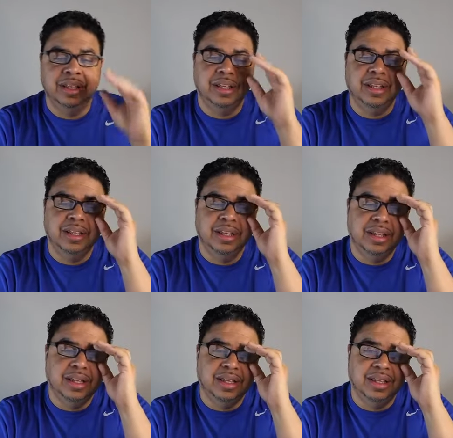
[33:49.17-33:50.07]

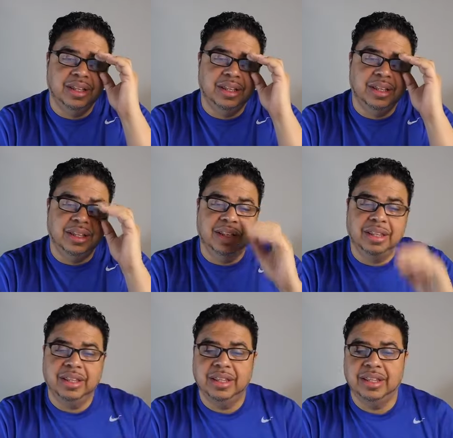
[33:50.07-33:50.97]

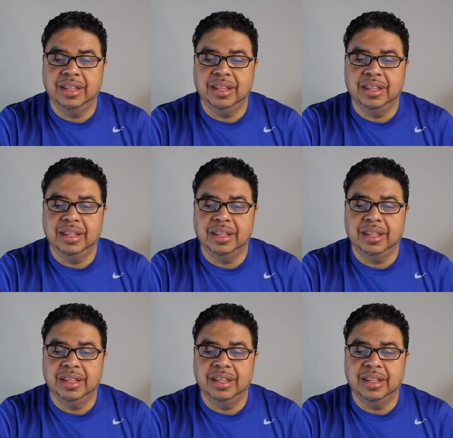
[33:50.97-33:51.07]
(silence)